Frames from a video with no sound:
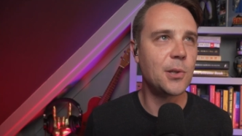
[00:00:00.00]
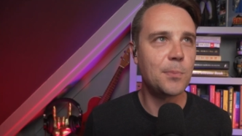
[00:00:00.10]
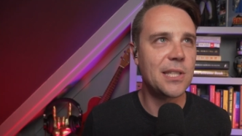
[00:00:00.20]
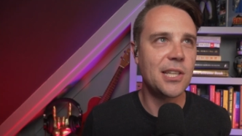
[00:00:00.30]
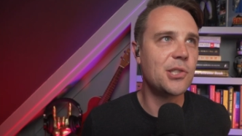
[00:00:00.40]

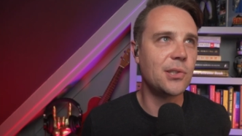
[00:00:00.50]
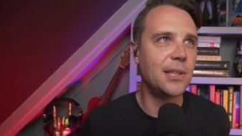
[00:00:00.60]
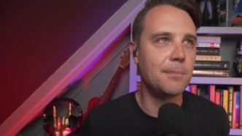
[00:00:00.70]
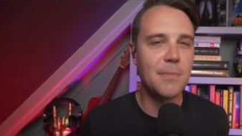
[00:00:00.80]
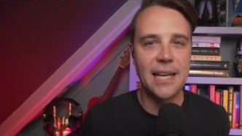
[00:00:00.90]
could
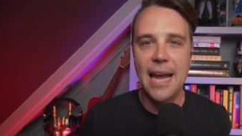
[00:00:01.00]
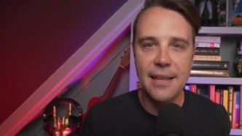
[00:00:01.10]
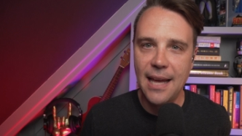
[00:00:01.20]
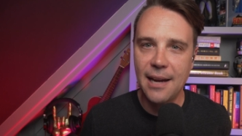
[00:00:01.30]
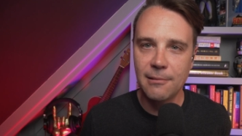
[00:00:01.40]
potentially
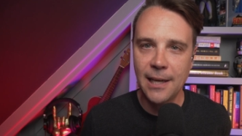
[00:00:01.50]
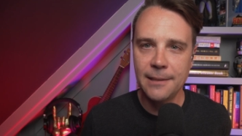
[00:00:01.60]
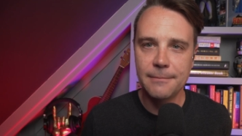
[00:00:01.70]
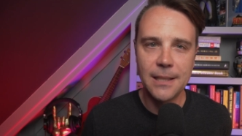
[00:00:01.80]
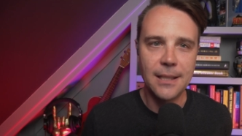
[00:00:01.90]
mitigate that,
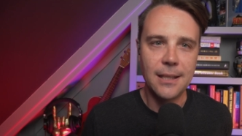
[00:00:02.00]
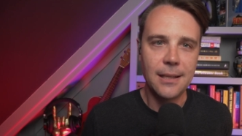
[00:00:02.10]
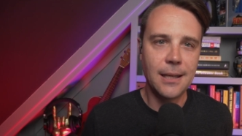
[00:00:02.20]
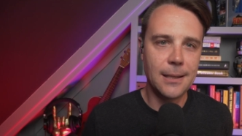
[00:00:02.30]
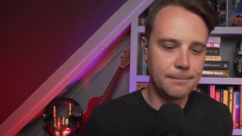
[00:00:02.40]
right?
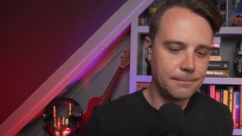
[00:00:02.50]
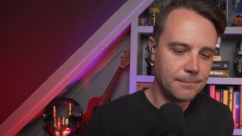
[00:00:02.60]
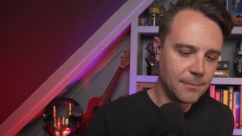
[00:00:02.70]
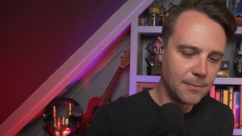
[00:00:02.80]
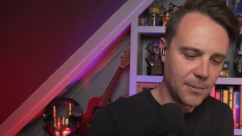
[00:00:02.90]
Um,
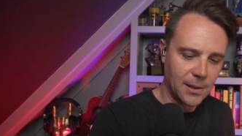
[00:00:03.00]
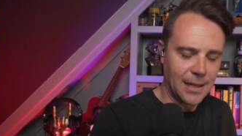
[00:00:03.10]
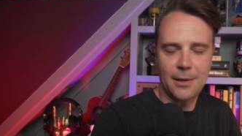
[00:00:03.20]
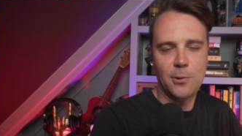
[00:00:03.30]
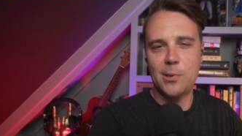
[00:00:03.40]

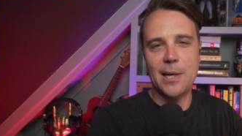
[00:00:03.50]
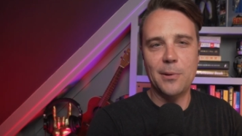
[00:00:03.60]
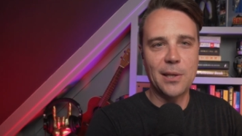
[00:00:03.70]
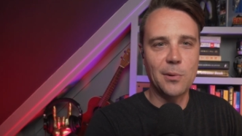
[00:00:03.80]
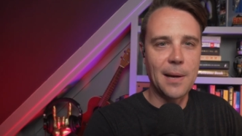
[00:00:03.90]
I, of course, I
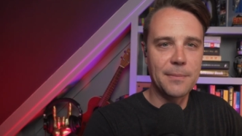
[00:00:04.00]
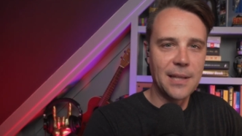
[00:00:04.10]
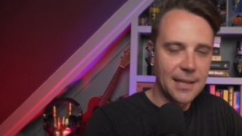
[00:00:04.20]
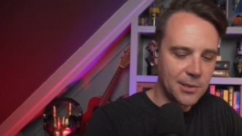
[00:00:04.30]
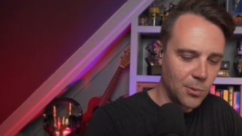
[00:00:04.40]
don't think it'll come
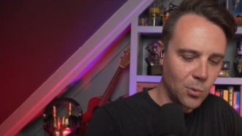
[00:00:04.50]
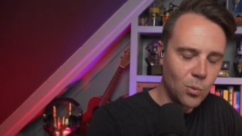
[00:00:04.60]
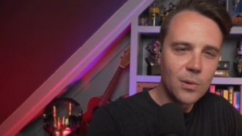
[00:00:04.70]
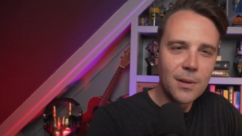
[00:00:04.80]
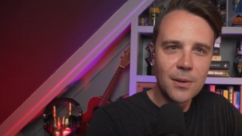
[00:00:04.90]
to that.
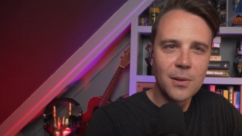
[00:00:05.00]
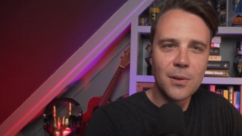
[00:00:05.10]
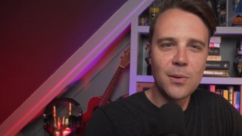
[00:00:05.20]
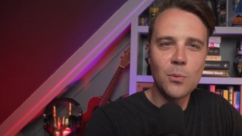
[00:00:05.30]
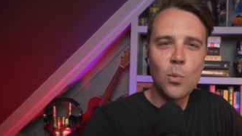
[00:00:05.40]
So,
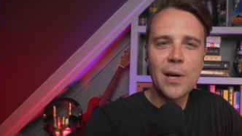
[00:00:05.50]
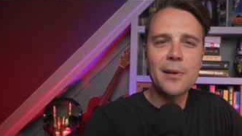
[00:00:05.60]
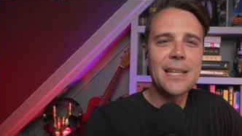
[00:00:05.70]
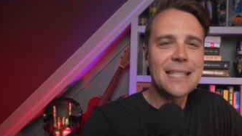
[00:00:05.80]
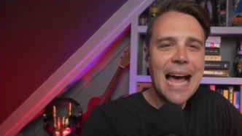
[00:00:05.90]

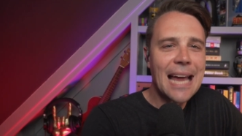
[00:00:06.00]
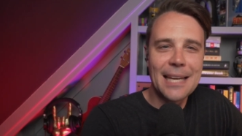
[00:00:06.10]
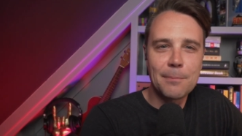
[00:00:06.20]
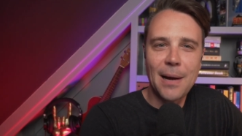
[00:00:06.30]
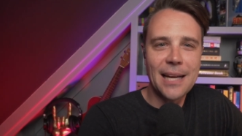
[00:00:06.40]
where is that
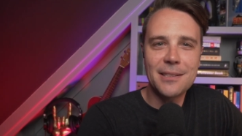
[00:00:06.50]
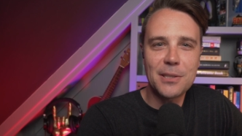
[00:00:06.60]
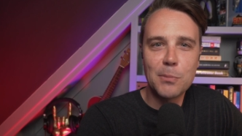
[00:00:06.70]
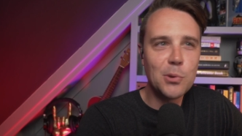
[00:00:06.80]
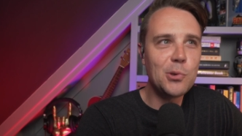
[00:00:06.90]
in
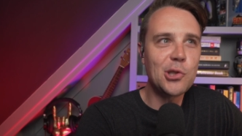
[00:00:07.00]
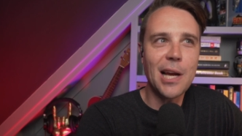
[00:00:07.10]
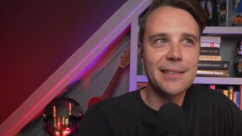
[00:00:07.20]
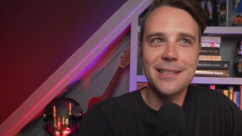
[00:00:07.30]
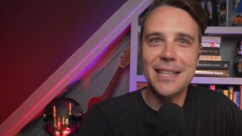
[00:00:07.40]
Biden's
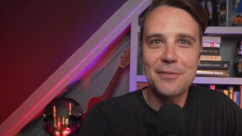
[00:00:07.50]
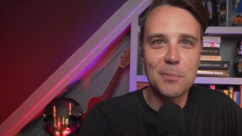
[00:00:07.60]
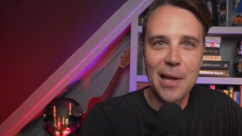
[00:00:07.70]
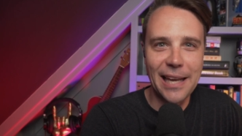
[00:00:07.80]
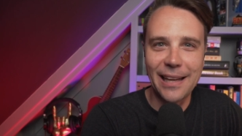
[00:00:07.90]
moonshot to save
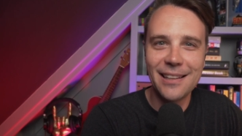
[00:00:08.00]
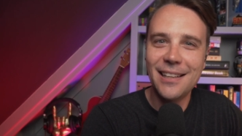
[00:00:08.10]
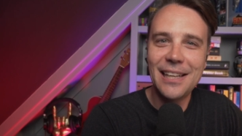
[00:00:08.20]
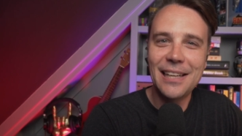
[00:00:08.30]
the planet?